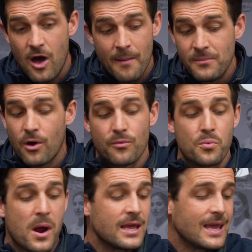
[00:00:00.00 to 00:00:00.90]
I'm not
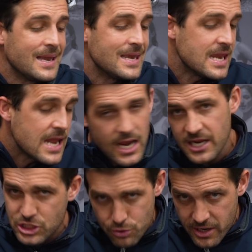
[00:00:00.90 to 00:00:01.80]
running
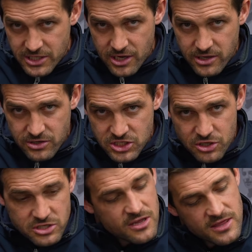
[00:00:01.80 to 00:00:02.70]
nearly as quick as I used
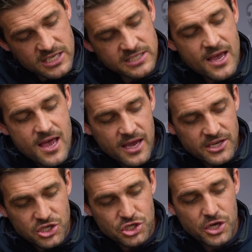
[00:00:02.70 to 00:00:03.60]
to, so this
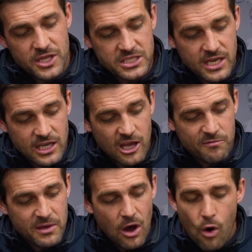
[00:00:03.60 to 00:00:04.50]
is a shoe that's going to
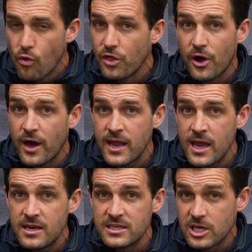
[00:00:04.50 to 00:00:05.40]
give me all that I
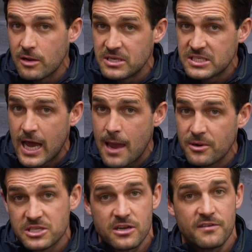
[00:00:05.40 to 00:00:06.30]
need. It's going to be
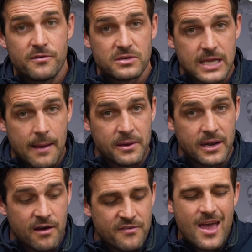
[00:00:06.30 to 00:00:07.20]
stable, it's going to feel snappy
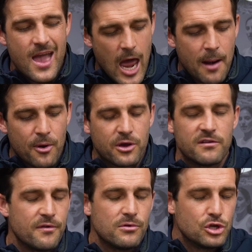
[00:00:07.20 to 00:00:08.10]
enough, and I'm not going
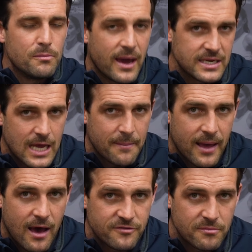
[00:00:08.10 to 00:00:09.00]
to feel too banged up
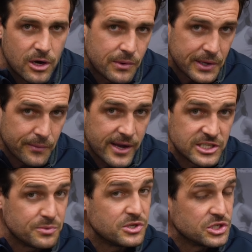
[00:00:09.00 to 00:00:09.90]
after my quicker
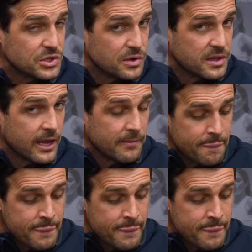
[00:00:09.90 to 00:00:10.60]
runs, which is a good thing.